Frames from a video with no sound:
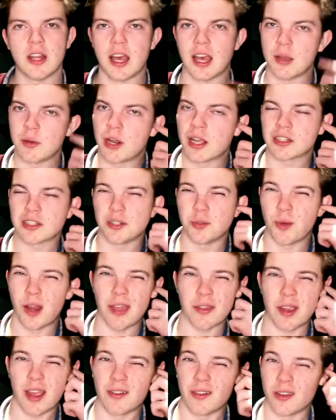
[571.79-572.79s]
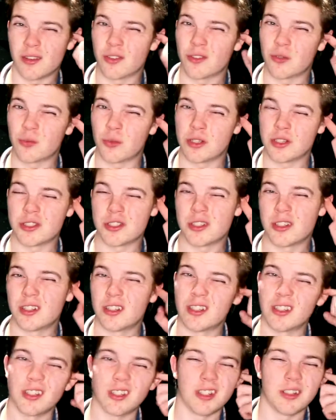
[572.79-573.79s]
I would actually rather have it on the Switch,
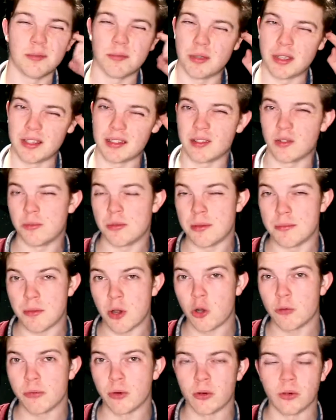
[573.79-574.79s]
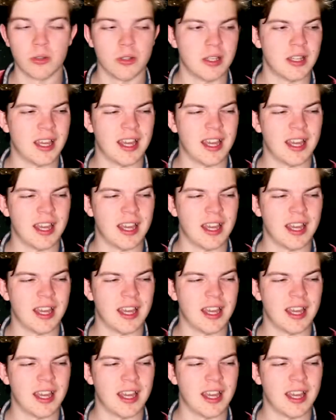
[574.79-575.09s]
because it would be mobile,